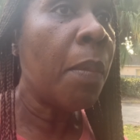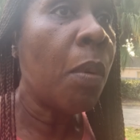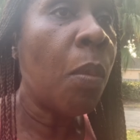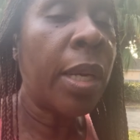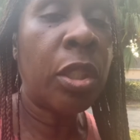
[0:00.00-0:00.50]

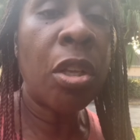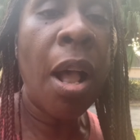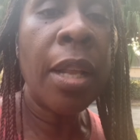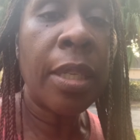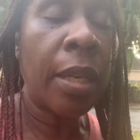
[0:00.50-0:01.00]
what
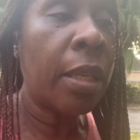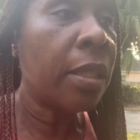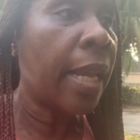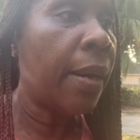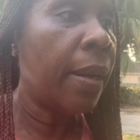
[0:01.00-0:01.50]
salt does
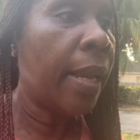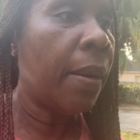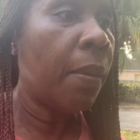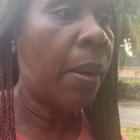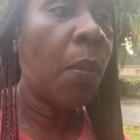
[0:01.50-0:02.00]

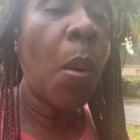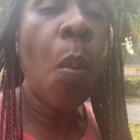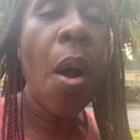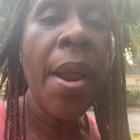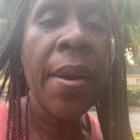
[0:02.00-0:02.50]
and what
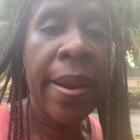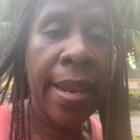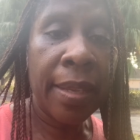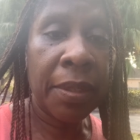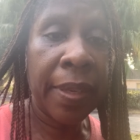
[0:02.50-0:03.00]
water
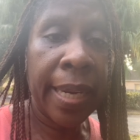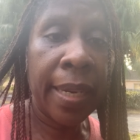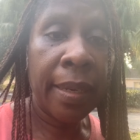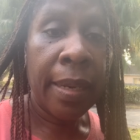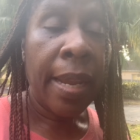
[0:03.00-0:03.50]
is, right?
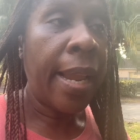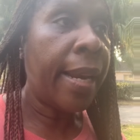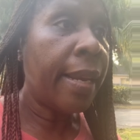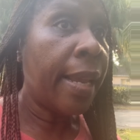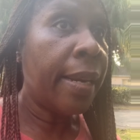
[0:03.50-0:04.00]

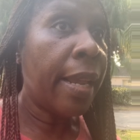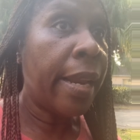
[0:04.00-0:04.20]
And